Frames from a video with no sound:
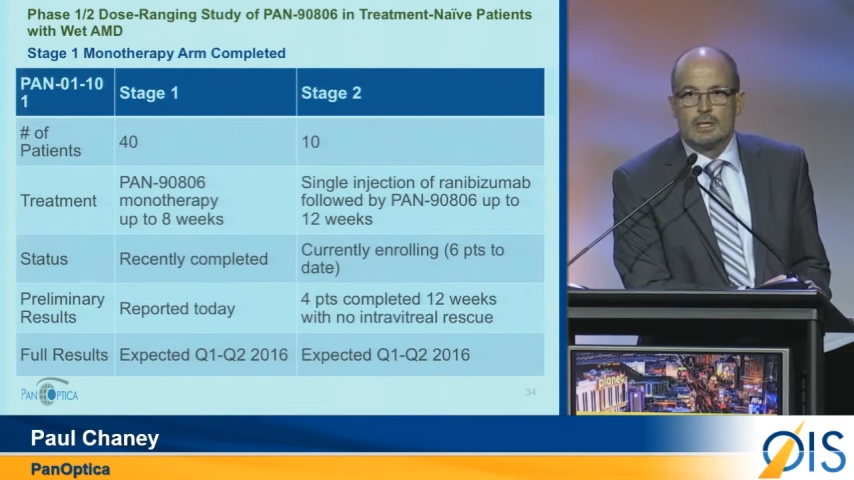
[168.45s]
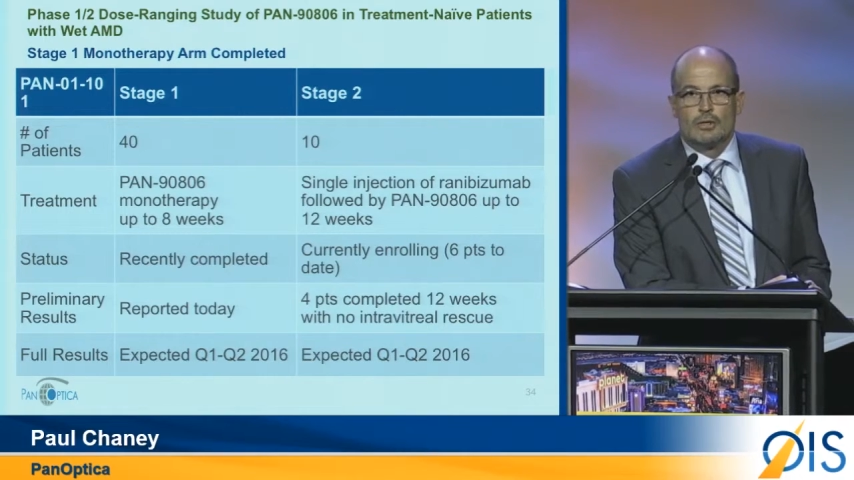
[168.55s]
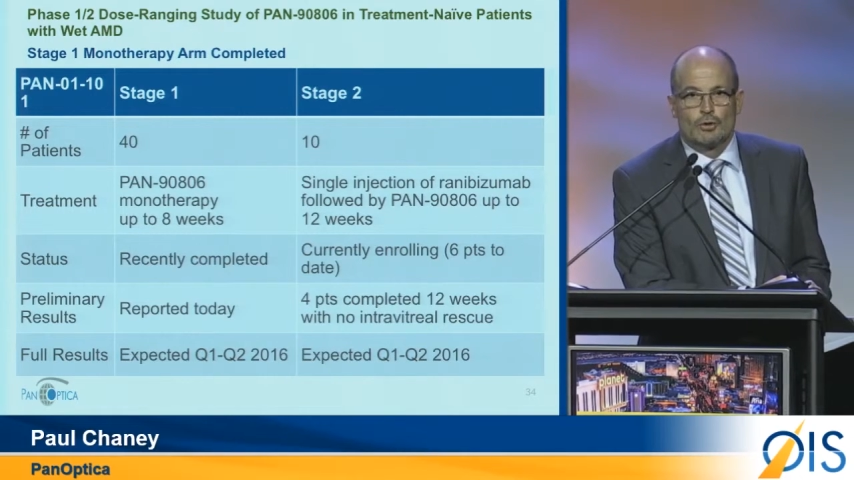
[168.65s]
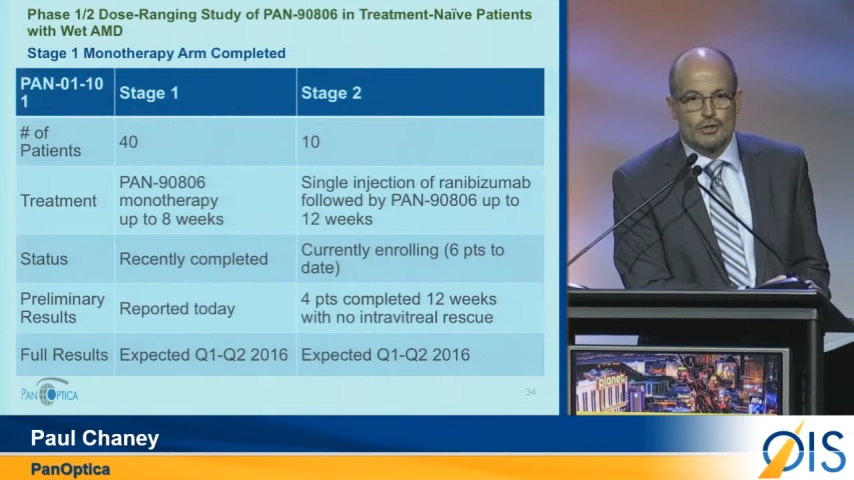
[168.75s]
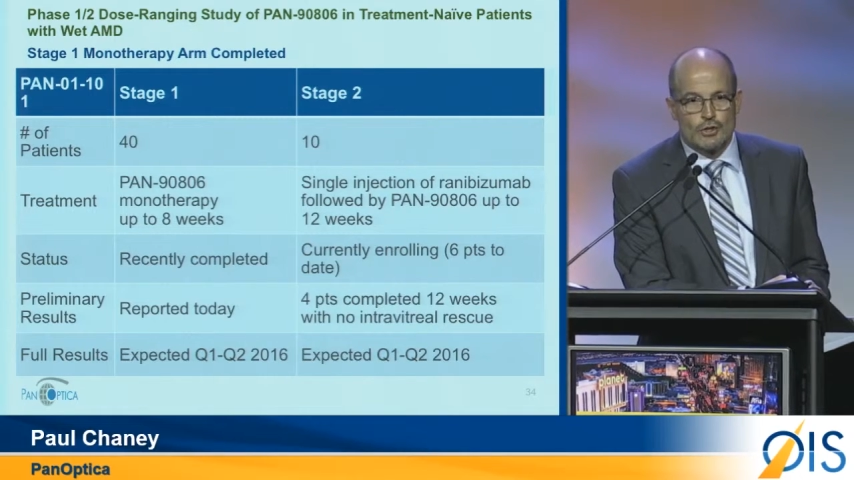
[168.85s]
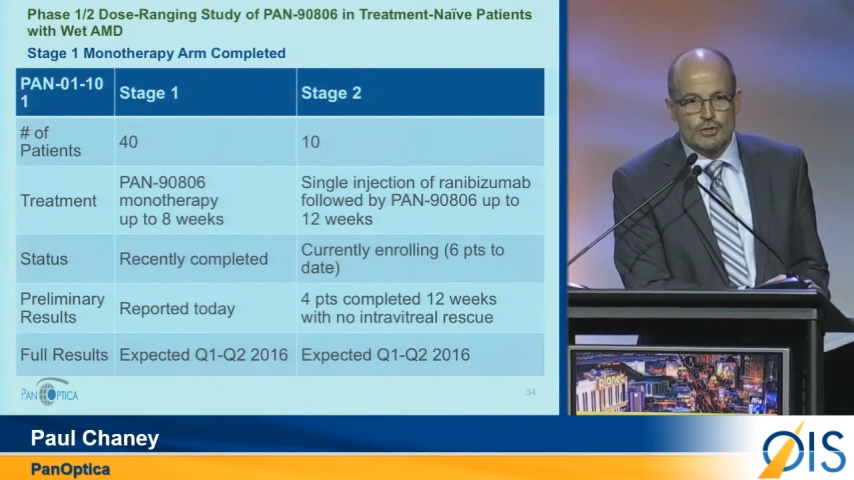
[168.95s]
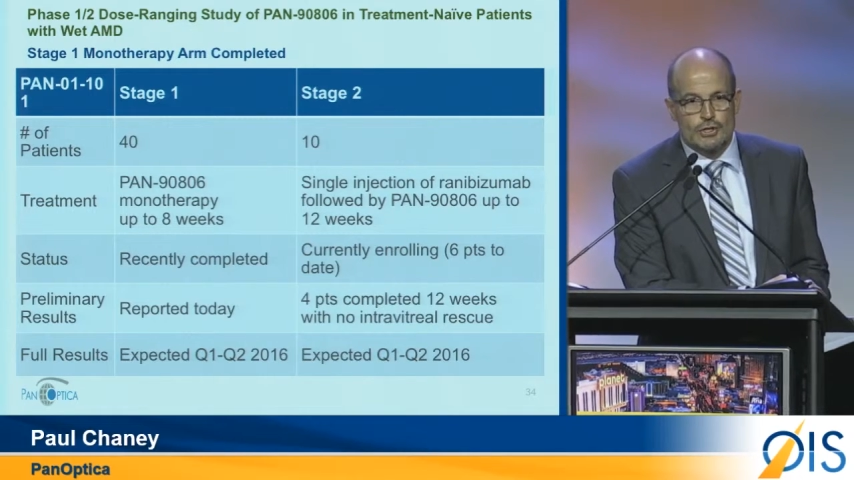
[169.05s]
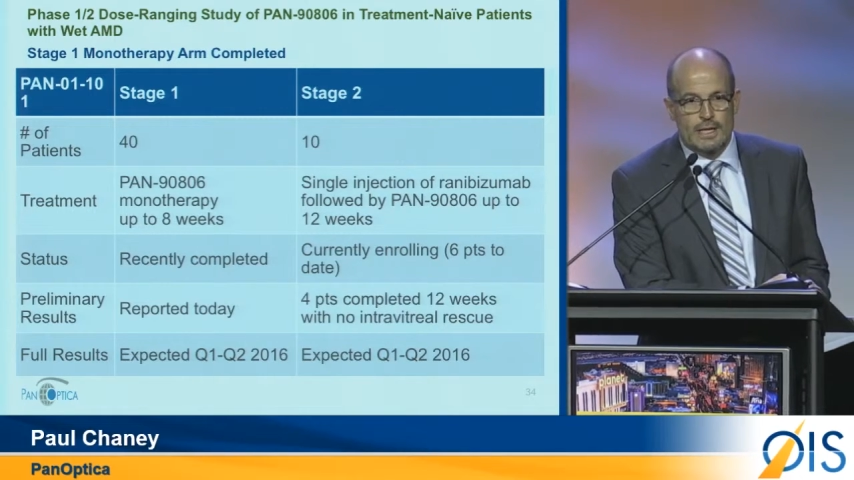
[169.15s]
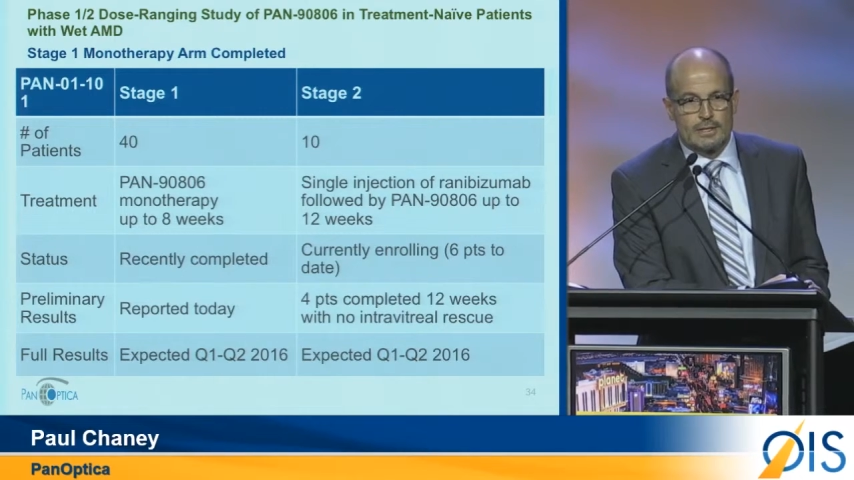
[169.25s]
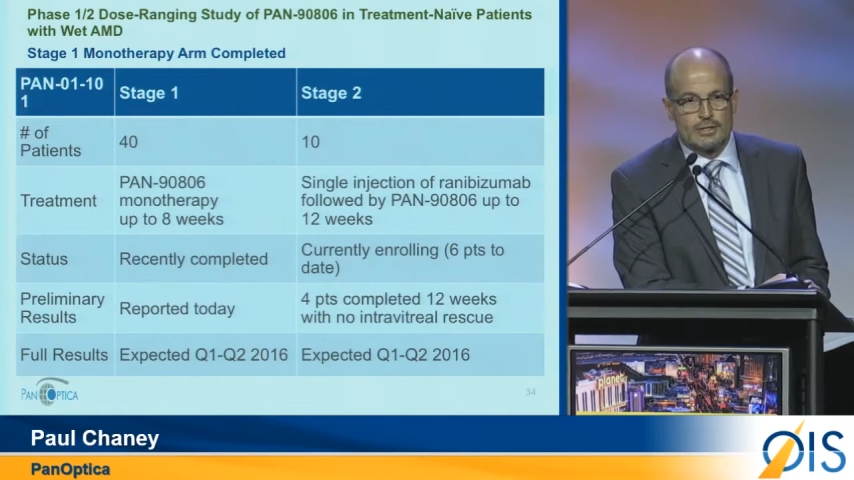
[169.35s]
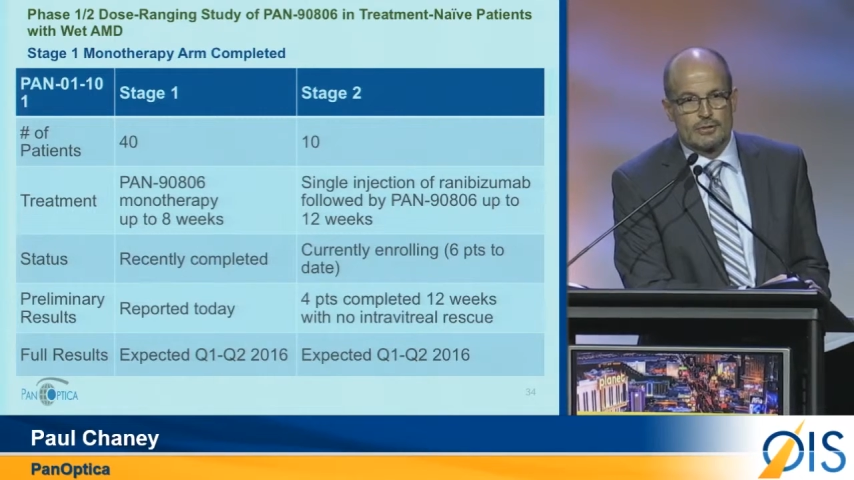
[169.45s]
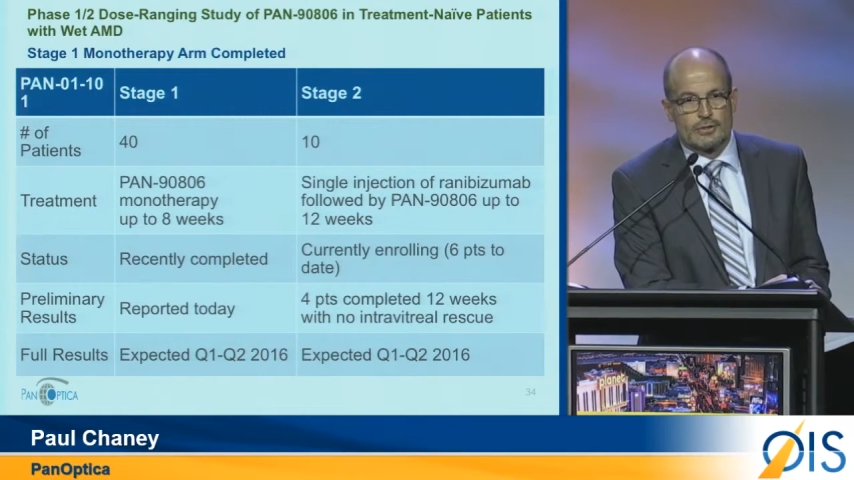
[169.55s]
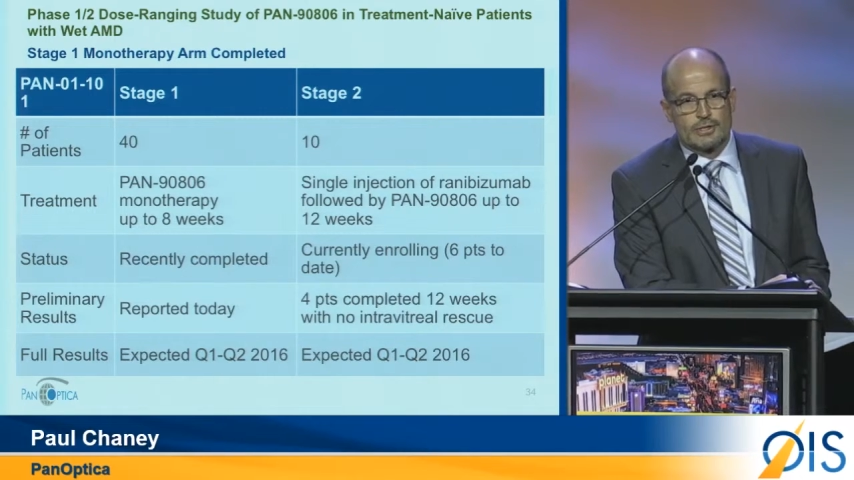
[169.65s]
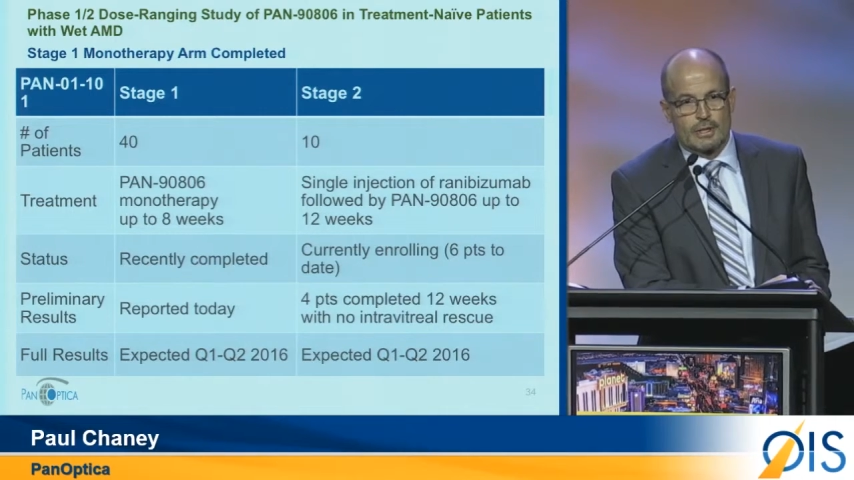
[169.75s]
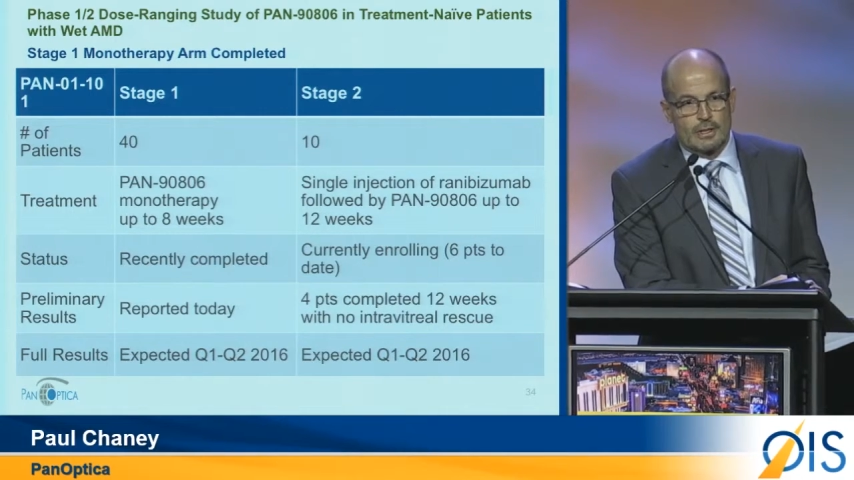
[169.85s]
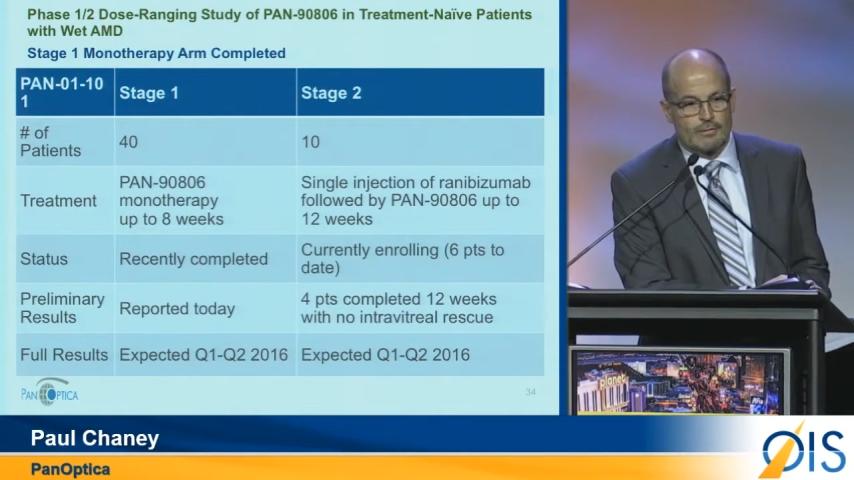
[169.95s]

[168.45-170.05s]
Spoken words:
There are 2 stages to this study.